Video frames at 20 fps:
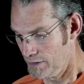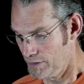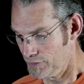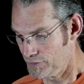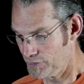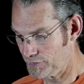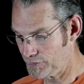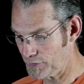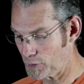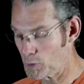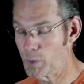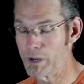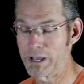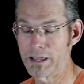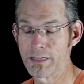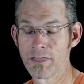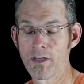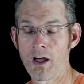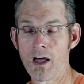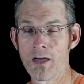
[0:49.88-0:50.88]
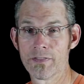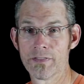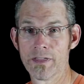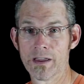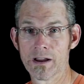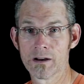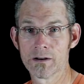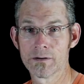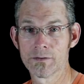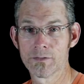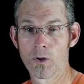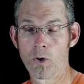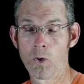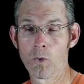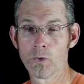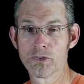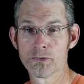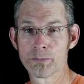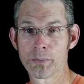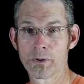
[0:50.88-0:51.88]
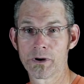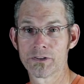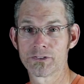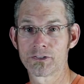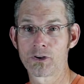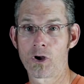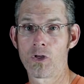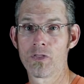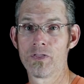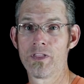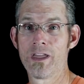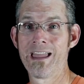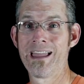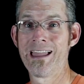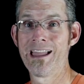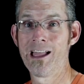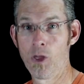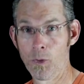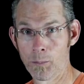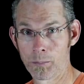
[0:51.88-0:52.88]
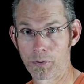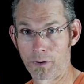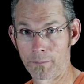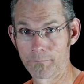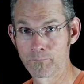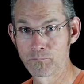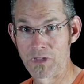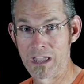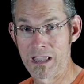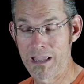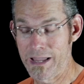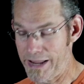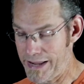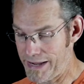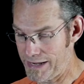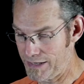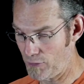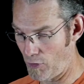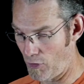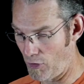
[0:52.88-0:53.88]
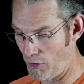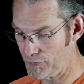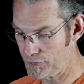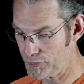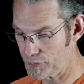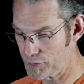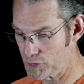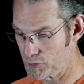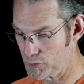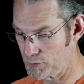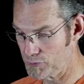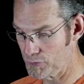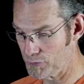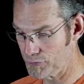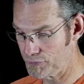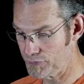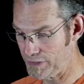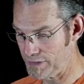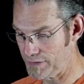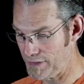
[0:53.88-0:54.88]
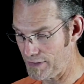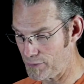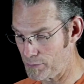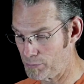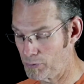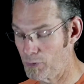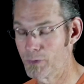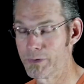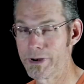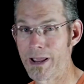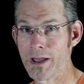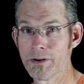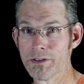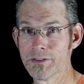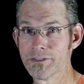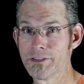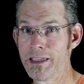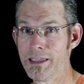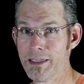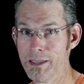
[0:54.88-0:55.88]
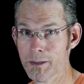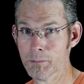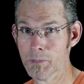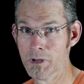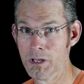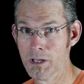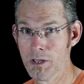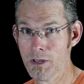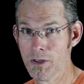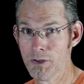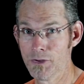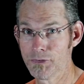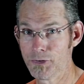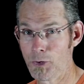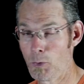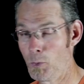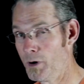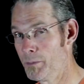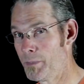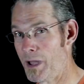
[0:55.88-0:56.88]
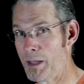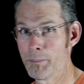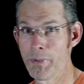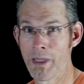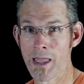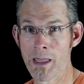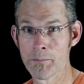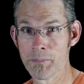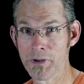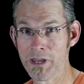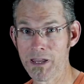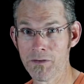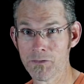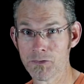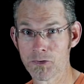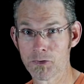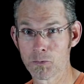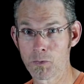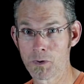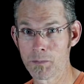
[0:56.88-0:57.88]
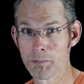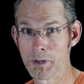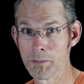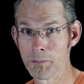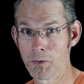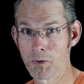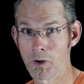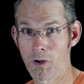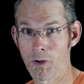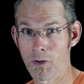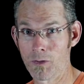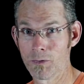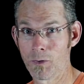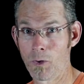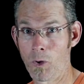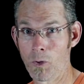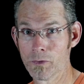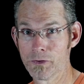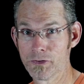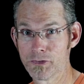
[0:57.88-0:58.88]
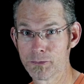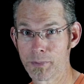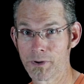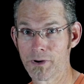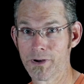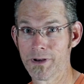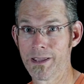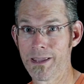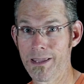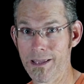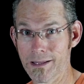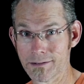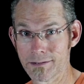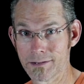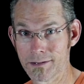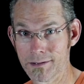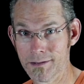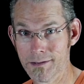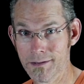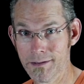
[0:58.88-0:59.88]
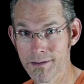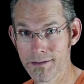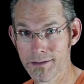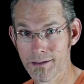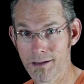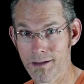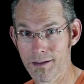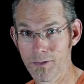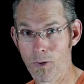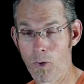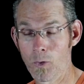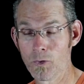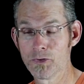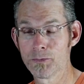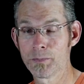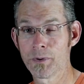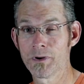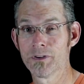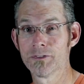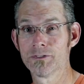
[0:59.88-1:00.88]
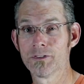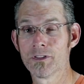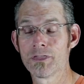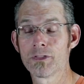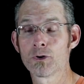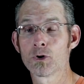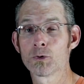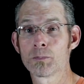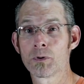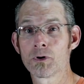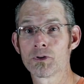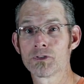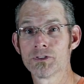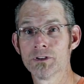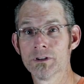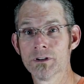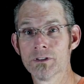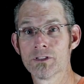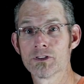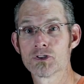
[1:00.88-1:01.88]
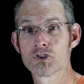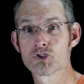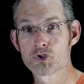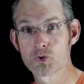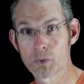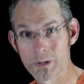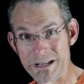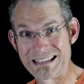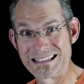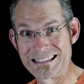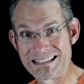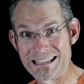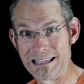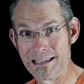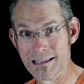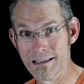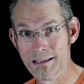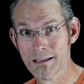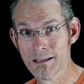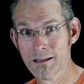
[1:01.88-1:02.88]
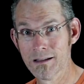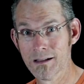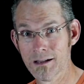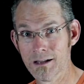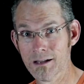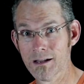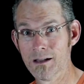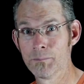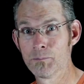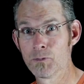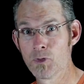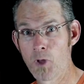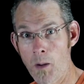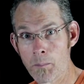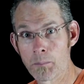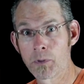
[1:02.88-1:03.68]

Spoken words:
Just a quick thought there. The Holy Spirit's called the Helper. And also you'll see that the pronoun is him. So one of my pet peeves is when people call the Holy Spirit it. The Holy Spirit is the third person of the Trinity, a